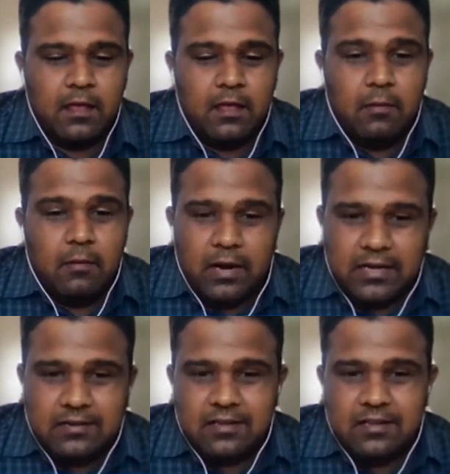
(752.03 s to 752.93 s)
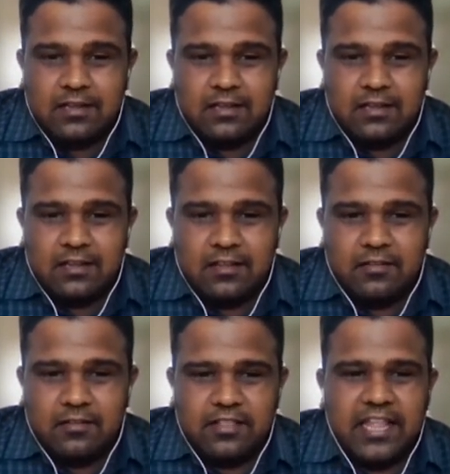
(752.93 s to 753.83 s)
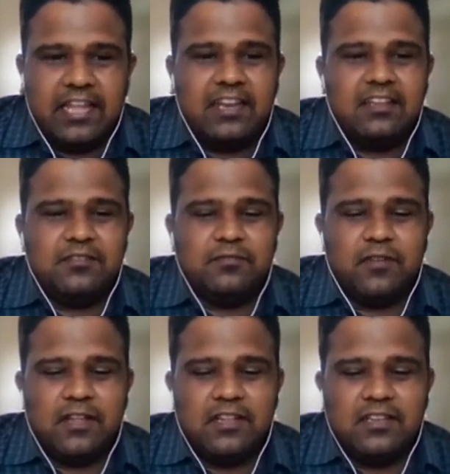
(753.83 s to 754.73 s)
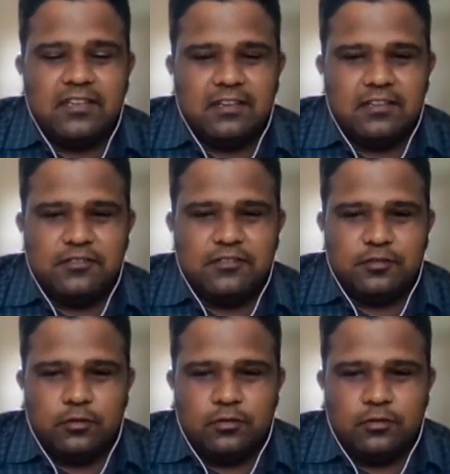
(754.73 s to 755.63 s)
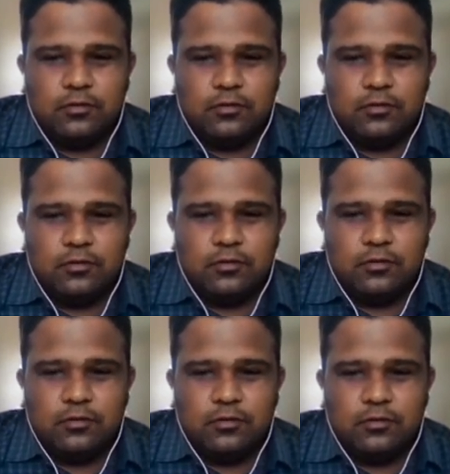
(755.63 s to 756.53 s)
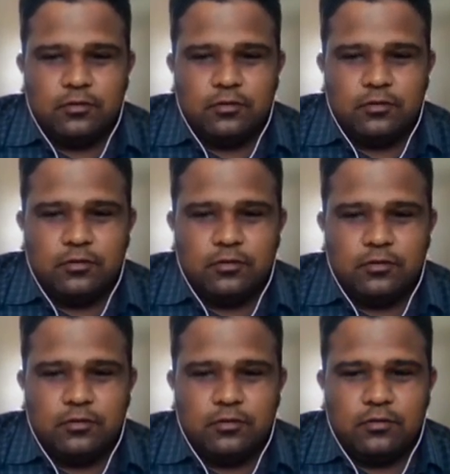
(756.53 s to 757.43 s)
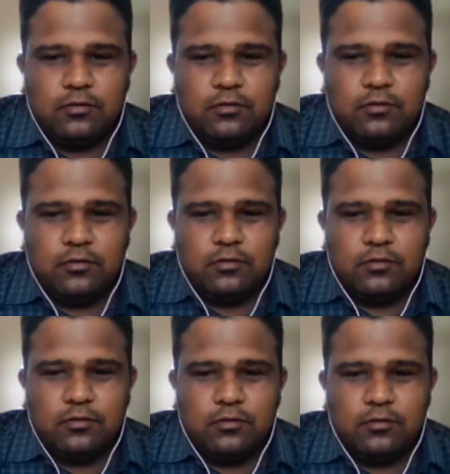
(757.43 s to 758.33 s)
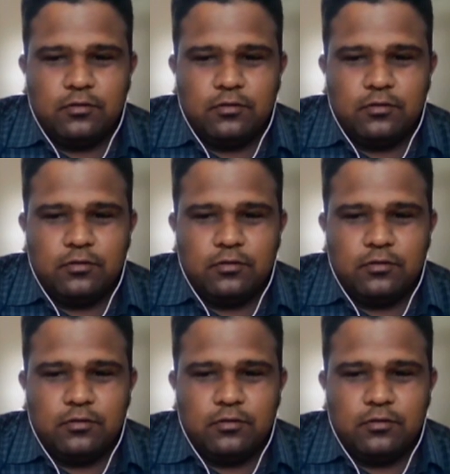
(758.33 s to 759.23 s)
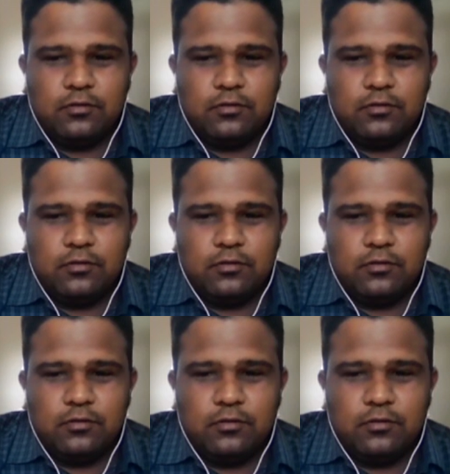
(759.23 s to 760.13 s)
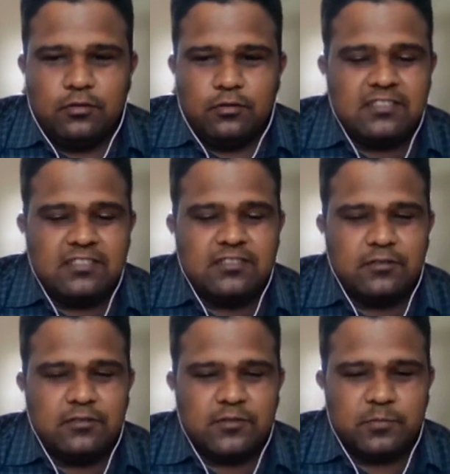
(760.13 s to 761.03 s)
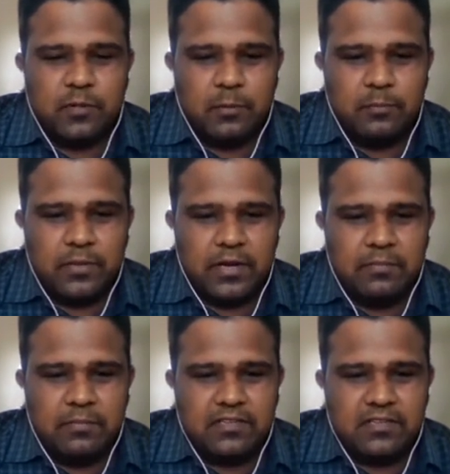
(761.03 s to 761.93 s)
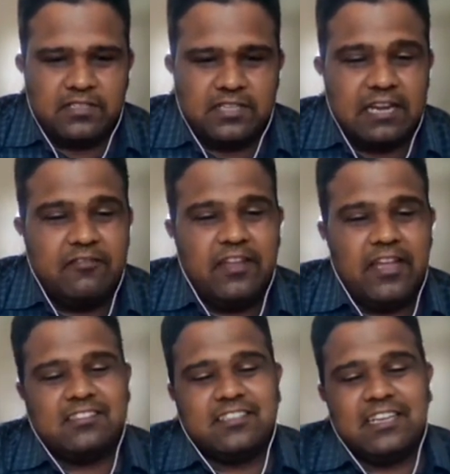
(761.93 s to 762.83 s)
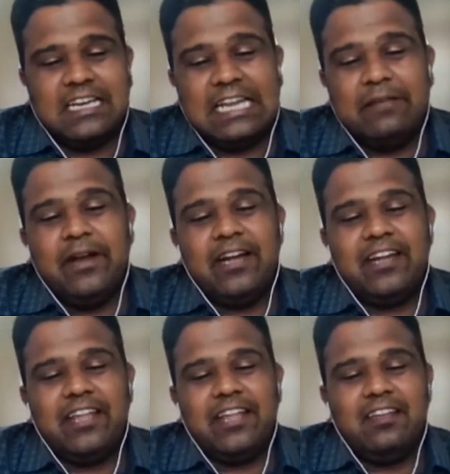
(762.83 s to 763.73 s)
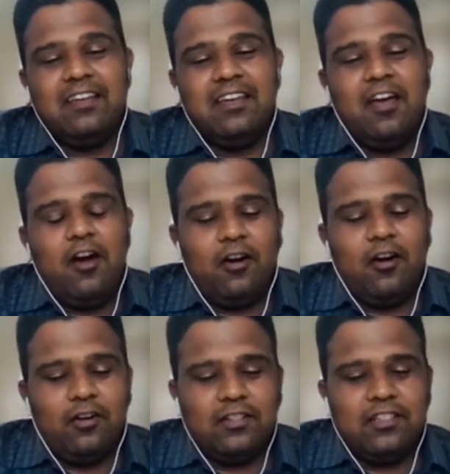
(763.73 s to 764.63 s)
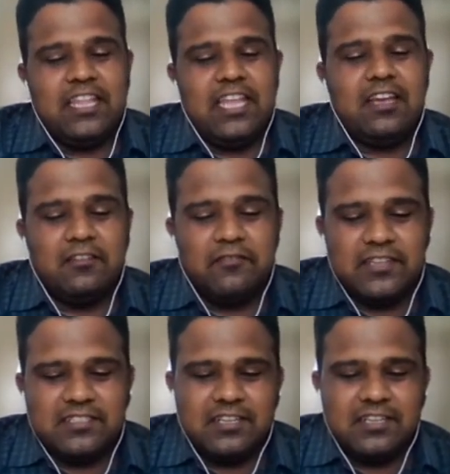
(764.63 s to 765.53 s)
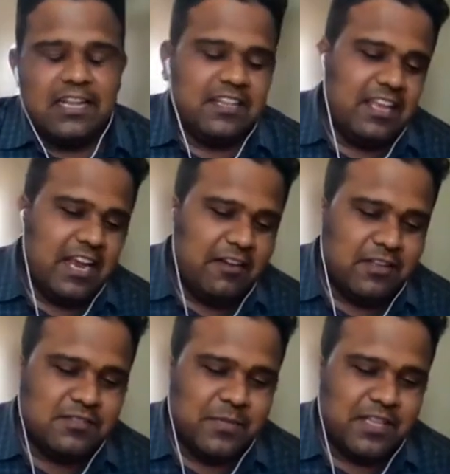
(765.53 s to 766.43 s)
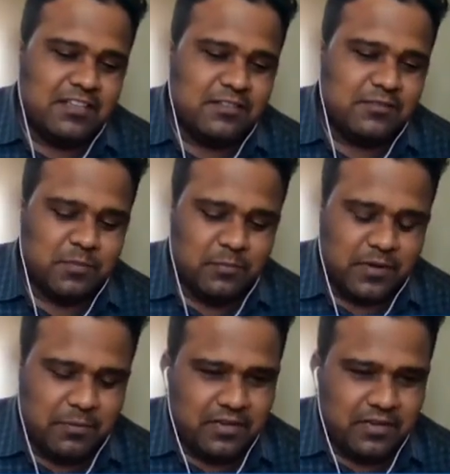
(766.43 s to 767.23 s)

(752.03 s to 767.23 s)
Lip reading: But there is one zone which is still we are lacking knowledge, that is the methods of sperm preparation, and we are still debating on the conventional and the advanced methods of sperm preparation.